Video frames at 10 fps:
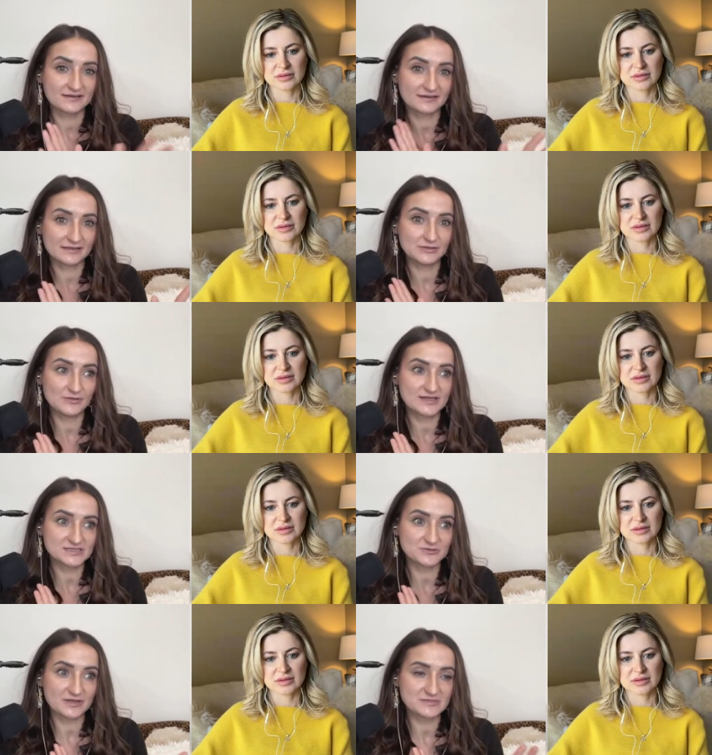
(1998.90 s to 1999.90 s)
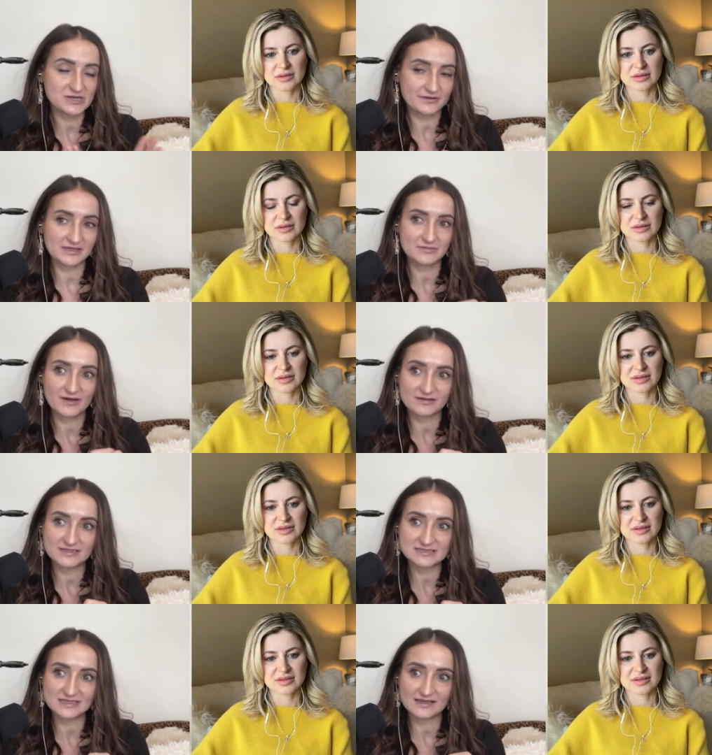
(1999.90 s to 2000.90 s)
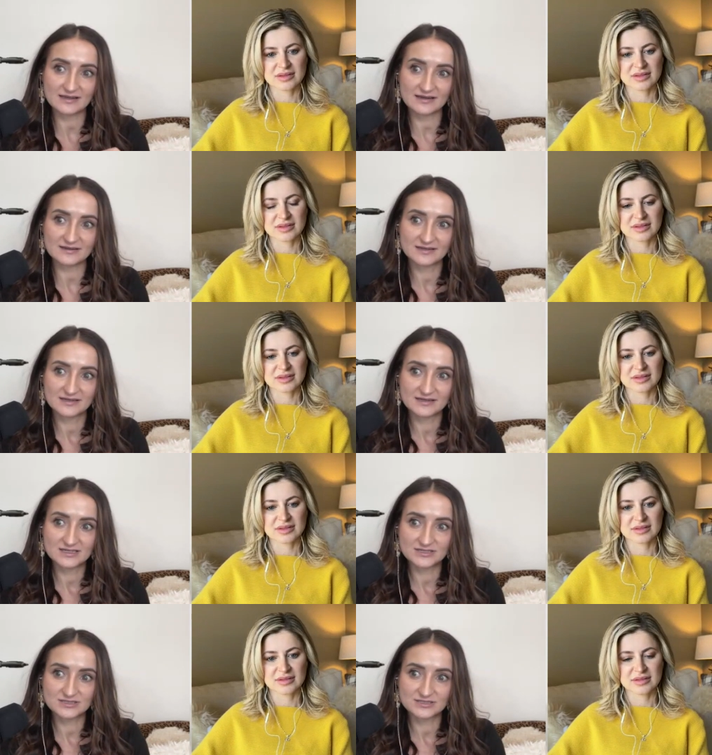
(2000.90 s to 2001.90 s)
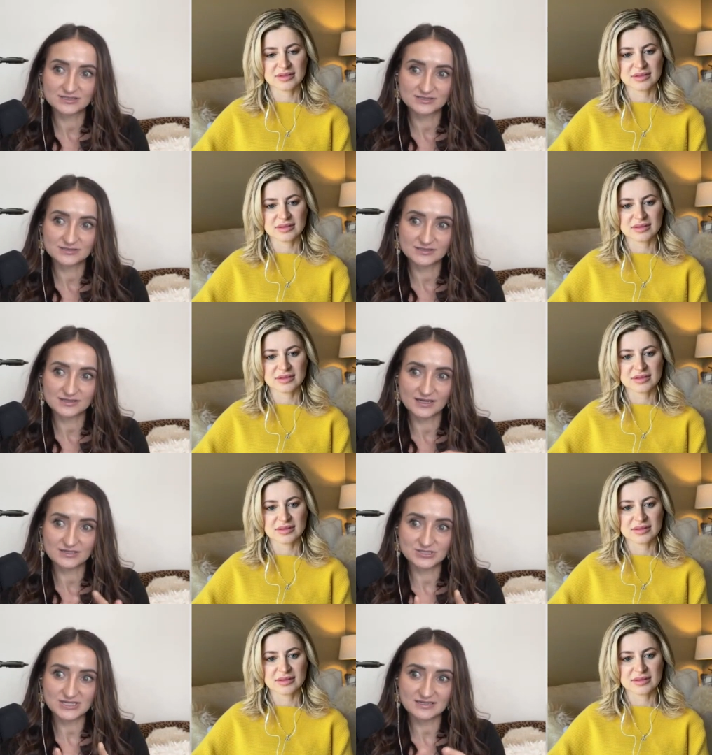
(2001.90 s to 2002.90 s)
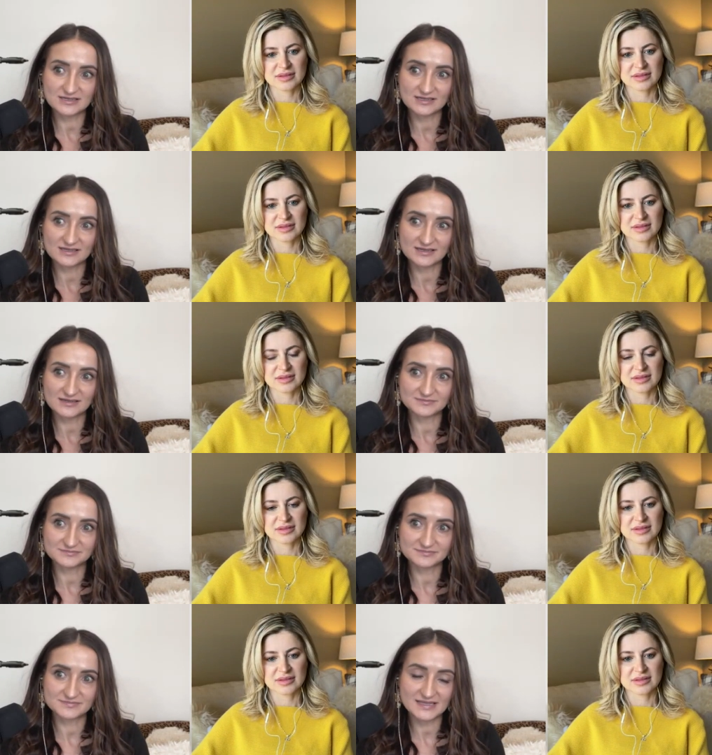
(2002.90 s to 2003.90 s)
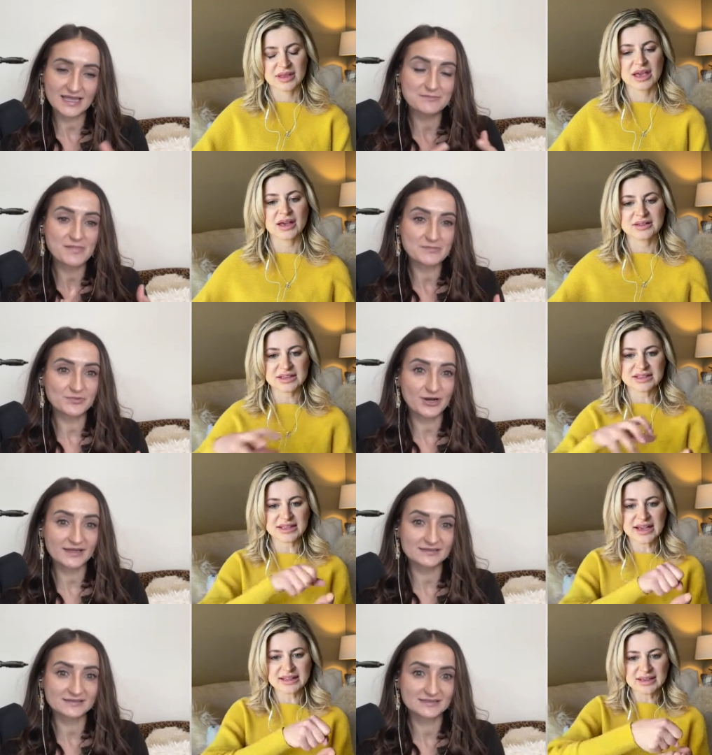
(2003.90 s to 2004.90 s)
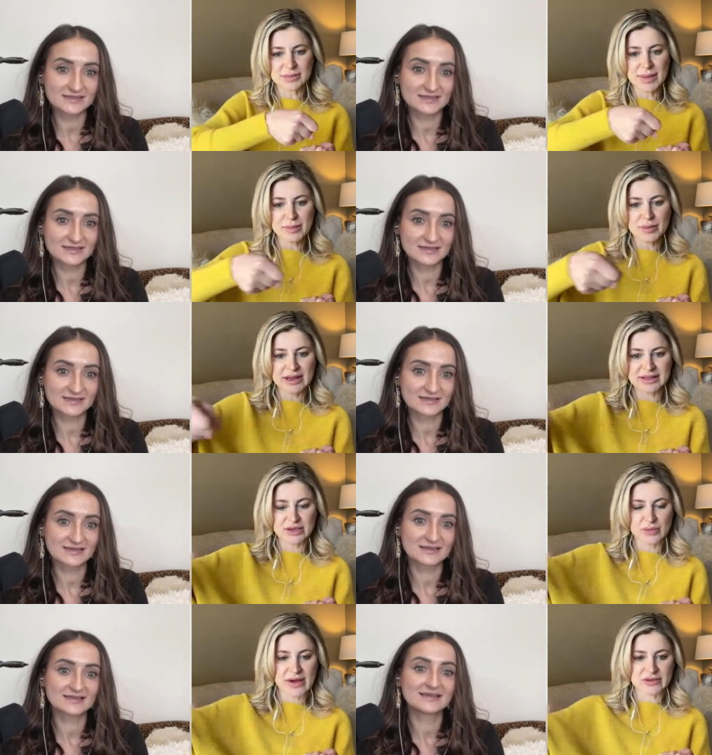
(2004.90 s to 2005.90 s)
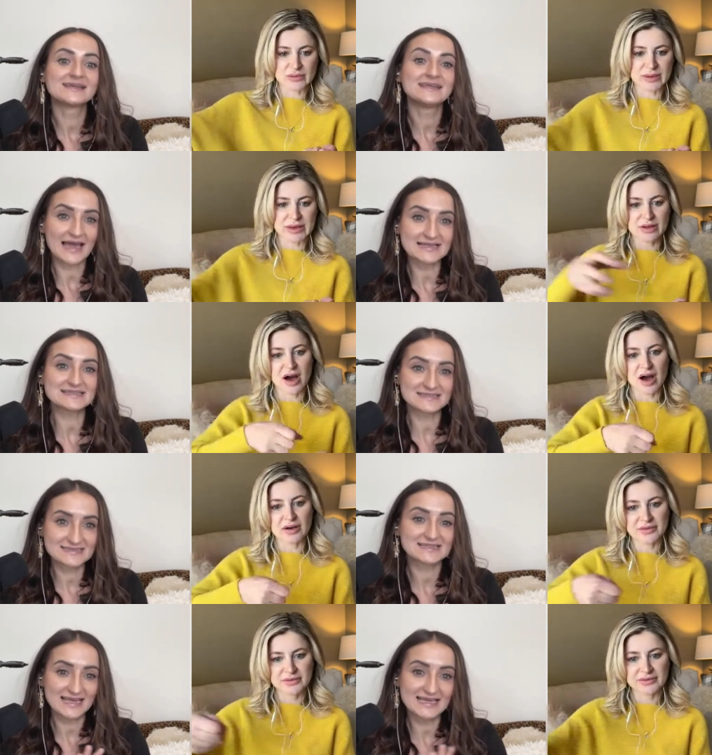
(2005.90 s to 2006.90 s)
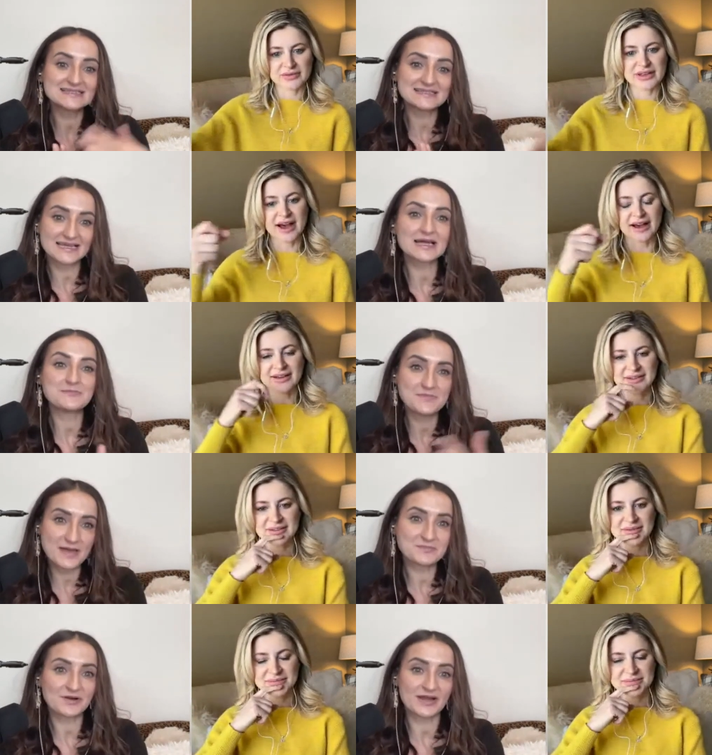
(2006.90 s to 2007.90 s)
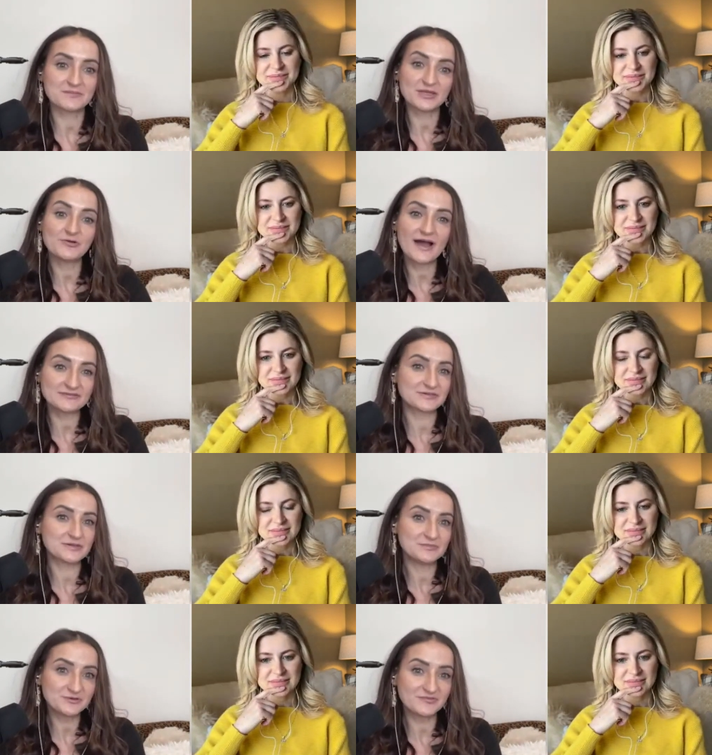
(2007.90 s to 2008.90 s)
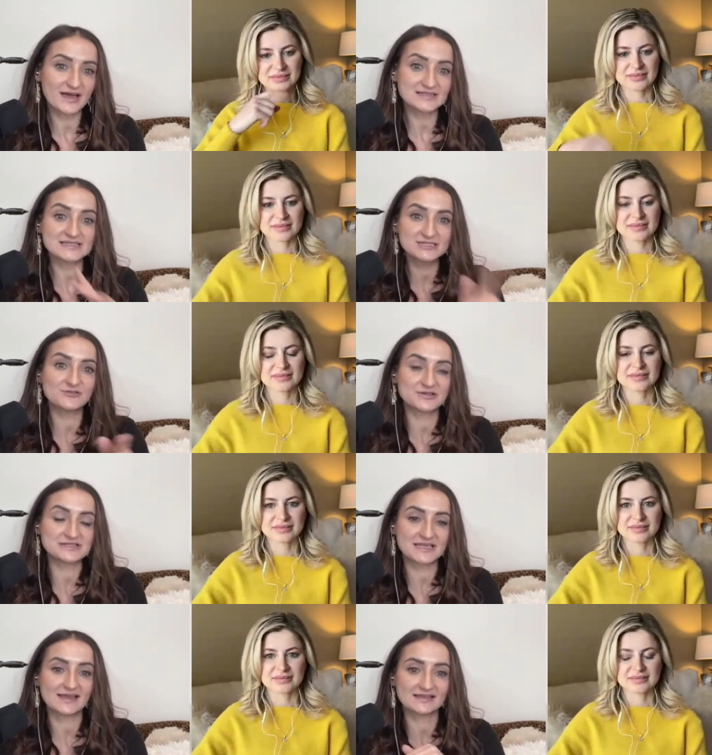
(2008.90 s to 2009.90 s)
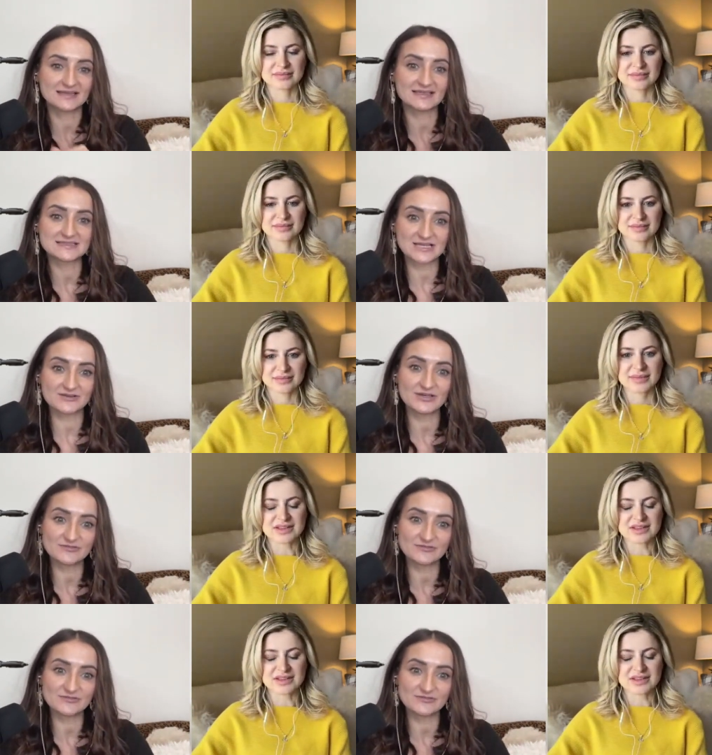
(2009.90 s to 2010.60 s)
Speaker 1: You guys know what I'm talking about. It's like a uh, um, like a it's, membrane. Is it like the,
Speaker 2: the membrane that you have to peel yes. off? It's yeah. like a
Speaker 1: membrane, but you have to remove that, the silver skin and stuff. The you have to